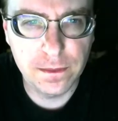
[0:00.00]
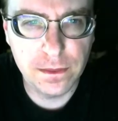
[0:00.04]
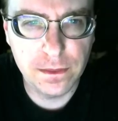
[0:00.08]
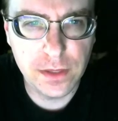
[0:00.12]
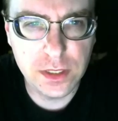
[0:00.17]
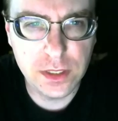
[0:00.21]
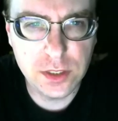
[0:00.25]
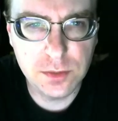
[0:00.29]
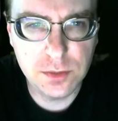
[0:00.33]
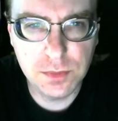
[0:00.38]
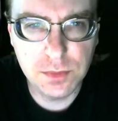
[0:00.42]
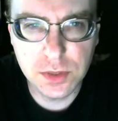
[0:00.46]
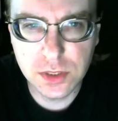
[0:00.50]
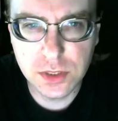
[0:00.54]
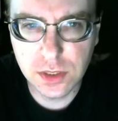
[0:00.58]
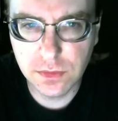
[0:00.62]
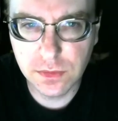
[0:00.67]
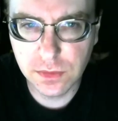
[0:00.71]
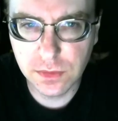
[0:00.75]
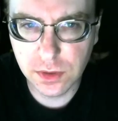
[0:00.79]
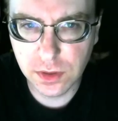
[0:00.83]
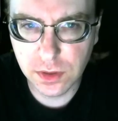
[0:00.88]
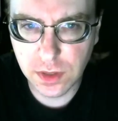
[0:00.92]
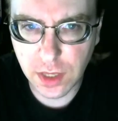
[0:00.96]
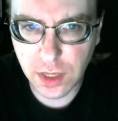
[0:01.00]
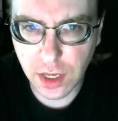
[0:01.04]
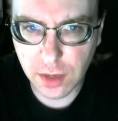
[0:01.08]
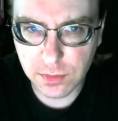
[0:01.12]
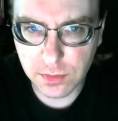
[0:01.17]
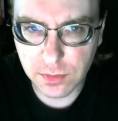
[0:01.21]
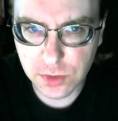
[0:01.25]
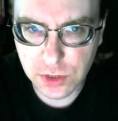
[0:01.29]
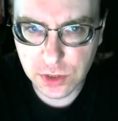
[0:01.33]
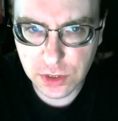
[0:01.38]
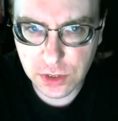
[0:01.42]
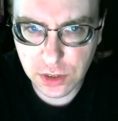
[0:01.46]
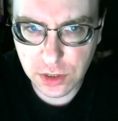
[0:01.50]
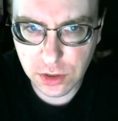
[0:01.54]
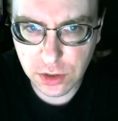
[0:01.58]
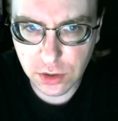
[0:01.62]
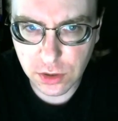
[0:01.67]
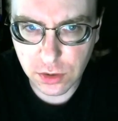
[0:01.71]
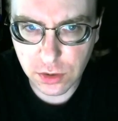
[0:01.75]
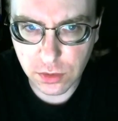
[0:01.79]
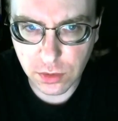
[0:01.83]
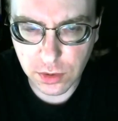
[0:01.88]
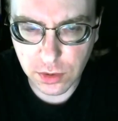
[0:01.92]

specifically the MCU.